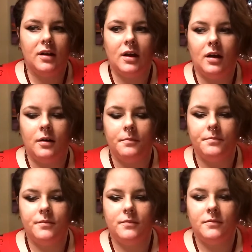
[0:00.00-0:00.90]

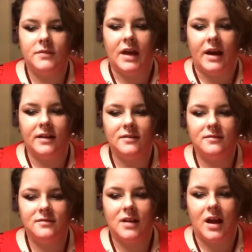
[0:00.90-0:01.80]
that
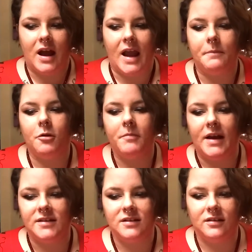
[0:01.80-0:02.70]

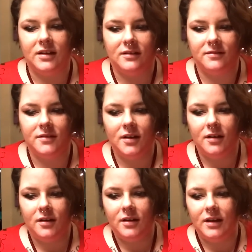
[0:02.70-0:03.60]
hyper-masculine
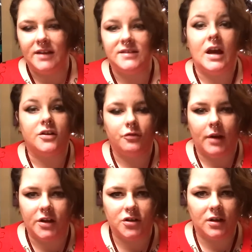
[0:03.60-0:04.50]

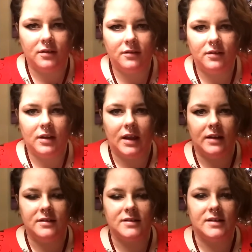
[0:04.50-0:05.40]
exaggeration.
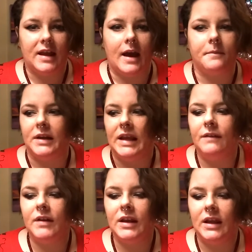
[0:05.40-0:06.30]
It doesn't happen.
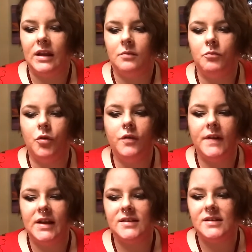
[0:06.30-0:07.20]
Even in
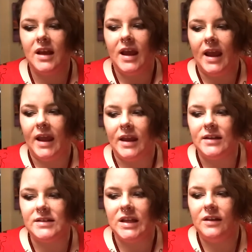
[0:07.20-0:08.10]
movies
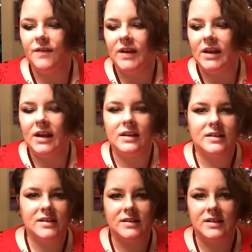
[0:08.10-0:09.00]
and TV in
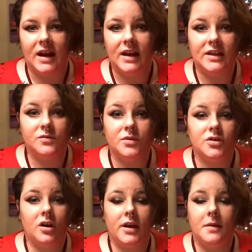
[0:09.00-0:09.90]
the societies, when they're
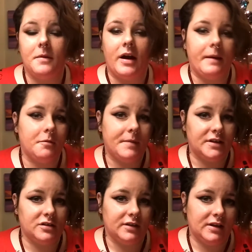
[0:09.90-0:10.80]
talking about
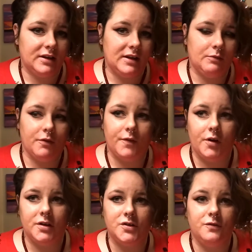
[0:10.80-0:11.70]
hyper-masculinity,
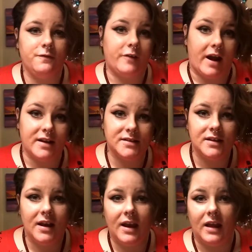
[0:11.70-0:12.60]
referring to frats
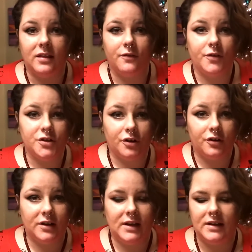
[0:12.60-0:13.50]
and the
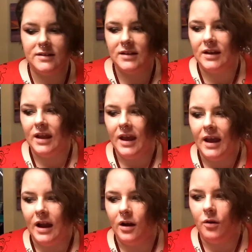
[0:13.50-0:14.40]
fraternities and
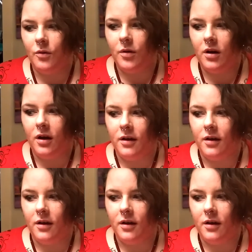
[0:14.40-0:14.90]
how